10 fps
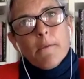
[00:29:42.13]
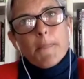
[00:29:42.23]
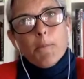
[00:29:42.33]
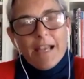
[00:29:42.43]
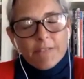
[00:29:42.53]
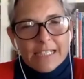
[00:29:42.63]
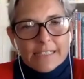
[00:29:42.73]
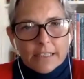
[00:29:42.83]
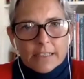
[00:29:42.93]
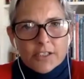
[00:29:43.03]
we have an
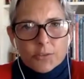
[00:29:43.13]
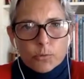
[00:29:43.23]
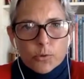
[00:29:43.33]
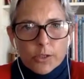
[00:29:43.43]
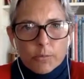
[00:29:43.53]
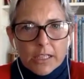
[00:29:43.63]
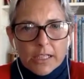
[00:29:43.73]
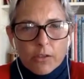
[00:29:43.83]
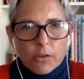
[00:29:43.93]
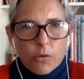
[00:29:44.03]
intern that's
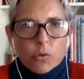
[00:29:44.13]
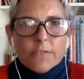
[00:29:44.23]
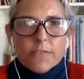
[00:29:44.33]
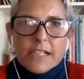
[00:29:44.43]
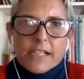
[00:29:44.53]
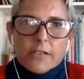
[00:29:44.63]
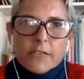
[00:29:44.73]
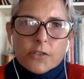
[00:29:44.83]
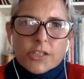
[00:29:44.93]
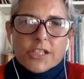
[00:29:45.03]
working on all the video
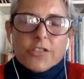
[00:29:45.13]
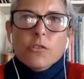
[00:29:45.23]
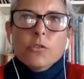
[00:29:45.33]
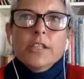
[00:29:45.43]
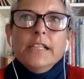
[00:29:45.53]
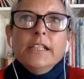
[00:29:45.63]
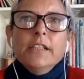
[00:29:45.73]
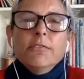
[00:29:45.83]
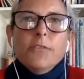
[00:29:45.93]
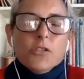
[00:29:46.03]
footage and all the
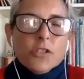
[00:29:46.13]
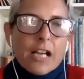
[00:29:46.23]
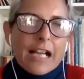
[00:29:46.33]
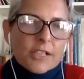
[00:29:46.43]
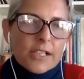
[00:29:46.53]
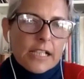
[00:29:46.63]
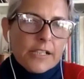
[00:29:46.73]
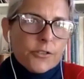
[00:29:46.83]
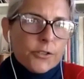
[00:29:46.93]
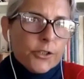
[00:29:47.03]
photographs that they
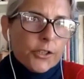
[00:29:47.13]
took